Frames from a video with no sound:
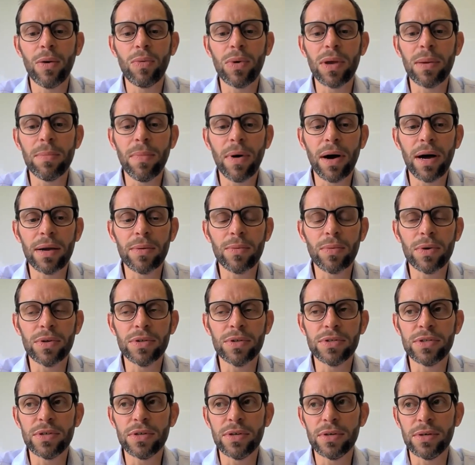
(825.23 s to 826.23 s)
we might
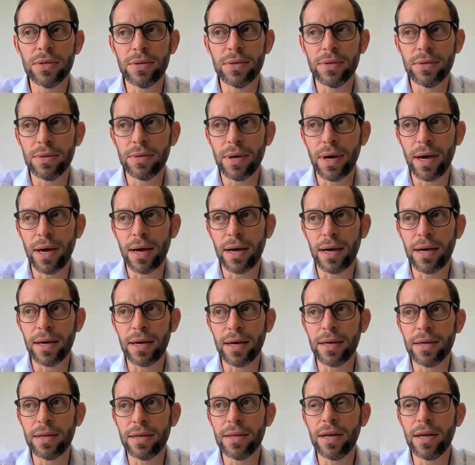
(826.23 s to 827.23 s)
want
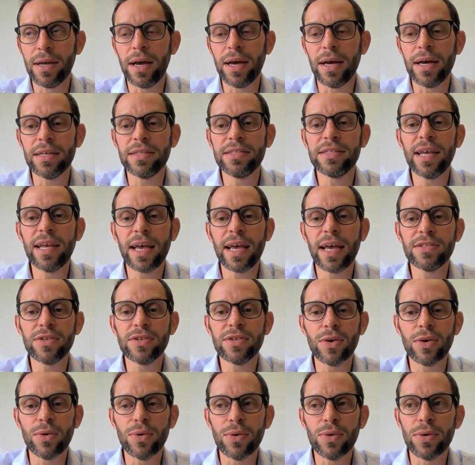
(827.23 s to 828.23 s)
to
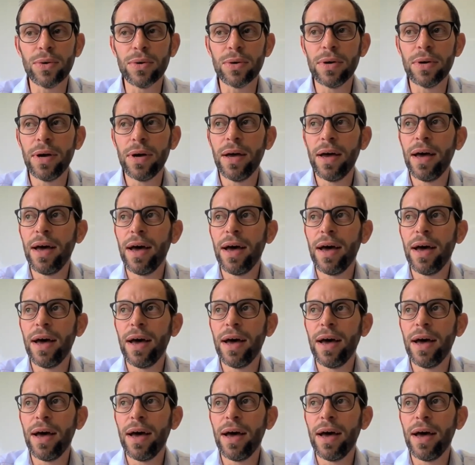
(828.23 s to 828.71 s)
assess or